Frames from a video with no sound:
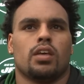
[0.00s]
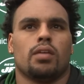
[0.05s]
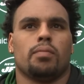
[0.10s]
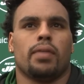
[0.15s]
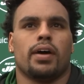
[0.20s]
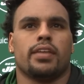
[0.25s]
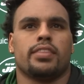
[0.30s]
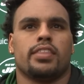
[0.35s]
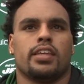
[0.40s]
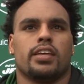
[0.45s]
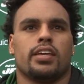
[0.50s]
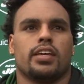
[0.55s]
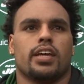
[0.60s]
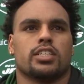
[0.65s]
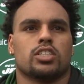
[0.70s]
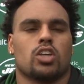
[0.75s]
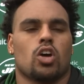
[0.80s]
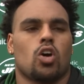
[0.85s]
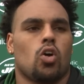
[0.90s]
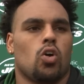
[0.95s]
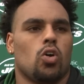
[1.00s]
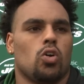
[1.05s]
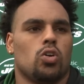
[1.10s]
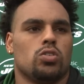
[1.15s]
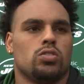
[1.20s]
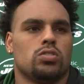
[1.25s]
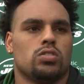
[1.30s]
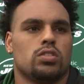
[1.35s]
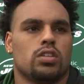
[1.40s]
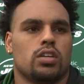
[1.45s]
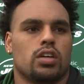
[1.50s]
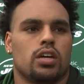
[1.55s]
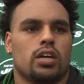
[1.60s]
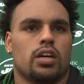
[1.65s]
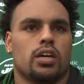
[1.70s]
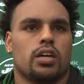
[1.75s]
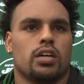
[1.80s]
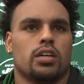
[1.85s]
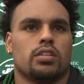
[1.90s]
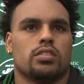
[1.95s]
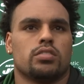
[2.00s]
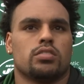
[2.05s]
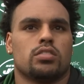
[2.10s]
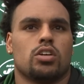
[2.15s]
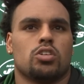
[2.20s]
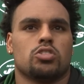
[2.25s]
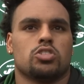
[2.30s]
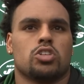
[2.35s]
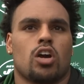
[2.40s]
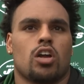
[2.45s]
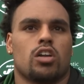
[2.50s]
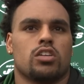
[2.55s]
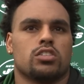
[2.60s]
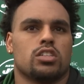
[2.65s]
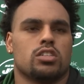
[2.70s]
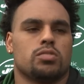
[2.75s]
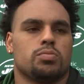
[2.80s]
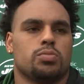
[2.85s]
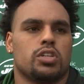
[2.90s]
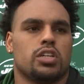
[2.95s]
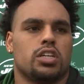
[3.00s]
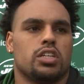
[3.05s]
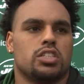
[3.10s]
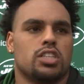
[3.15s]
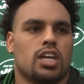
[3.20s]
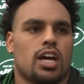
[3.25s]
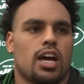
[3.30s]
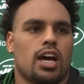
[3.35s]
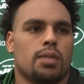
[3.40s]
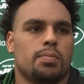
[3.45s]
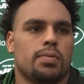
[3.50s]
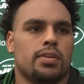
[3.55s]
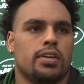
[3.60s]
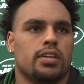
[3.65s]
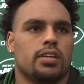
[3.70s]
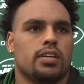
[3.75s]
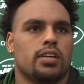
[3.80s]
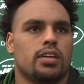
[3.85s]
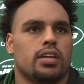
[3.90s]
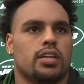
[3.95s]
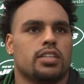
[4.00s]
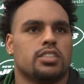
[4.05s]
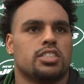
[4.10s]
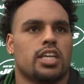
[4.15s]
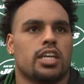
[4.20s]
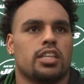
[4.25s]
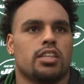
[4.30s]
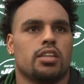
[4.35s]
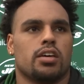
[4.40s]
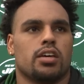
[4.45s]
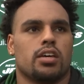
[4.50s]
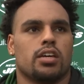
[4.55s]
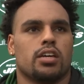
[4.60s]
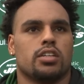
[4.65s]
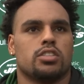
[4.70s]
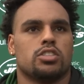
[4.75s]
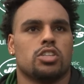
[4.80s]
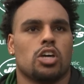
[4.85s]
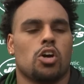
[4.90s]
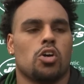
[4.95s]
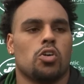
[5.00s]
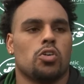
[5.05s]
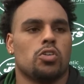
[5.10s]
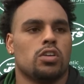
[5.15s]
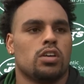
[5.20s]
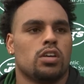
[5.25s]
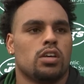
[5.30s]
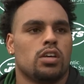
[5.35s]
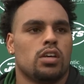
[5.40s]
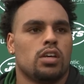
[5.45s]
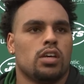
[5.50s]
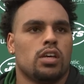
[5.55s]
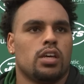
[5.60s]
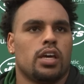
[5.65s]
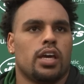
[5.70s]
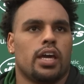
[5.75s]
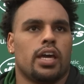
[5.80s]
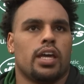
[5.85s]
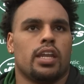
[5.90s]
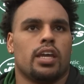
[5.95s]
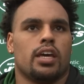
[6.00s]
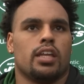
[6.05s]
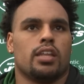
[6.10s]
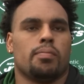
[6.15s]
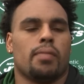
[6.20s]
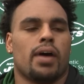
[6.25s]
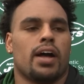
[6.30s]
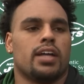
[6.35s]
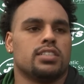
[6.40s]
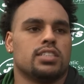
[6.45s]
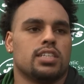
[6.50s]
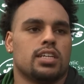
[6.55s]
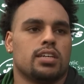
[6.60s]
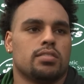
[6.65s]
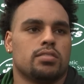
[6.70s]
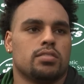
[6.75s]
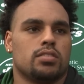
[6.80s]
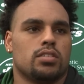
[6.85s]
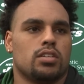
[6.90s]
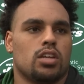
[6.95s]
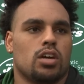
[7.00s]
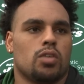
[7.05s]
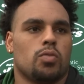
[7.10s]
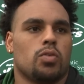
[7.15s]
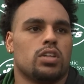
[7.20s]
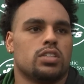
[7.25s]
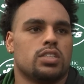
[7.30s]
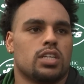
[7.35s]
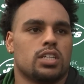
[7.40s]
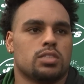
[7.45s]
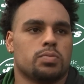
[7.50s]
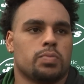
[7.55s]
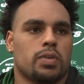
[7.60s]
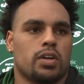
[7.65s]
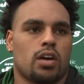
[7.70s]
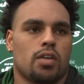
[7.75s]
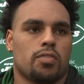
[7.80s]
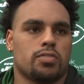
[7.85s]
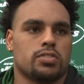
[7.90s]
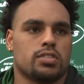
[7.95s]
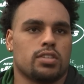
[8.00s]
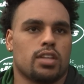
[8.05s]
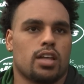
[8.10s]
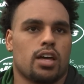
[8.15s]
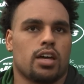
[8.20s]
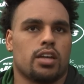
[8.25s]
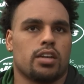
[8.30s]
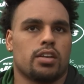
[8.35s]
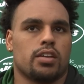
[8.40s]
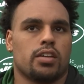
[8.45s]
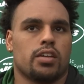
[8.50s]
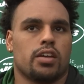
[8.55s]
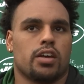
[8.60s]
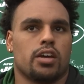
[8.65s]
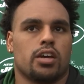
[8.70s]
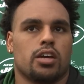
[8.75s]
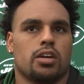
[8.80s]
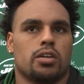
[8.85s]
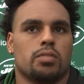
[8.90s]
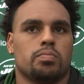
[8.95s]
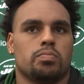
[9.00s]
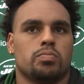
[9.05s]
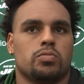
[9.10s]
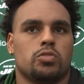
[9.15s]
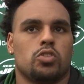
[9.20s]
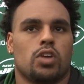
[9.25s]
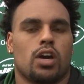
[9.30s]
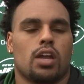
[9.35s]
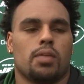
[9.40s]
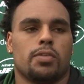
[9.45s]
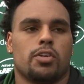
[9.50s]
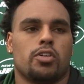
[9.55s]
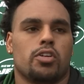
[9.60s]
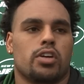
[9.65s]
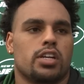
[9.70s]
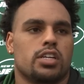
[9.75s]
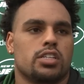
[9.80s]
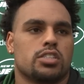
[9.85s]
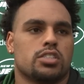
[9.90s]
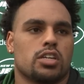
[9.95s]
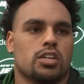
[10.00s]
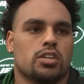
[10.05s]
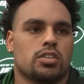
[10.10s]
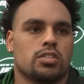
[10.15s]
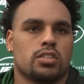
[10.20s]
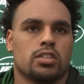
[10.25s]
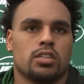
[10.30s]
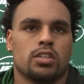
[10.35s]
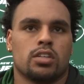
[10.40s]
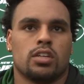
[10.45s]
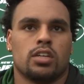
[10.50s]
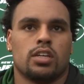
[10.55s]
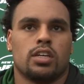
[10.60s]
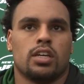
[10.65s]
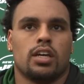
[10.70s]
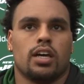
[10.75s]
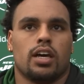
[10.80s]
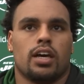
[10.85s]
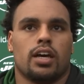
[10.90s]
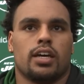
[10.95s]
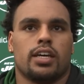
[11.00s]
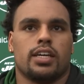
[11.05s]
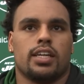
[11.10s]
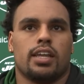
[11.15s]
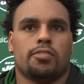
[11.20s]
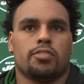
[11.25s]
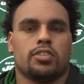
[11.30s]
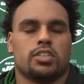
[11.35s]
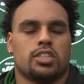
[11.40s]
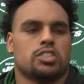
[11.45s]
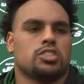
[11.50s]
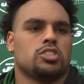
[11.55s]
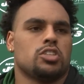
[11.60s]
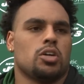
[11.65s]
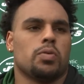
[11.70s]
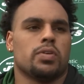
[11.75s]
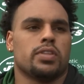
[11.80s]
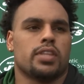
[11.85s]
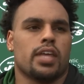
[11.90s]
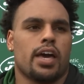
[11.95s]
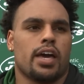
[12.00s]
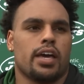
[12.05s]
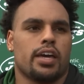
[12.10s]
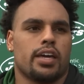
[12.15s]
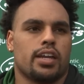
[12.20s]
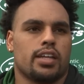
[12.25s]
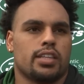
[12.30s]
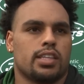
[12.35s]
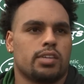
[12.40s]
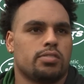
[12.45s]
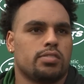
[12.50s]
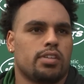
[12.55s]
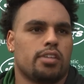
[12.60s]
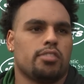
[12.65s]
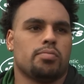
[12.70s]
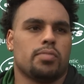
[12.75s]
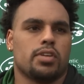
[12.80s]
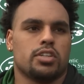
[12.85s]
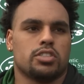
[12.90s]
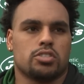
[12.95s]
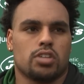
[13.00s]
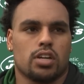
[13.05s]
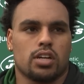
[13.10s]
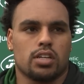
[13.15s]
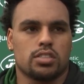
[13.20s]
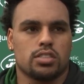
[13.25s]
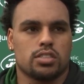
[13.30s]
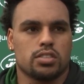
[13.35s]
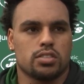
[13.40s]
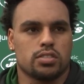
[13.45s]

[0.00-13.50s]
But I think as a whole, Coach Carter's done a pretty good job at setting the tone and the mindset, you know, what it takes to play offensive line. You got to be gritty, so he definitely sets the tone with that, and I think we definitely made strides.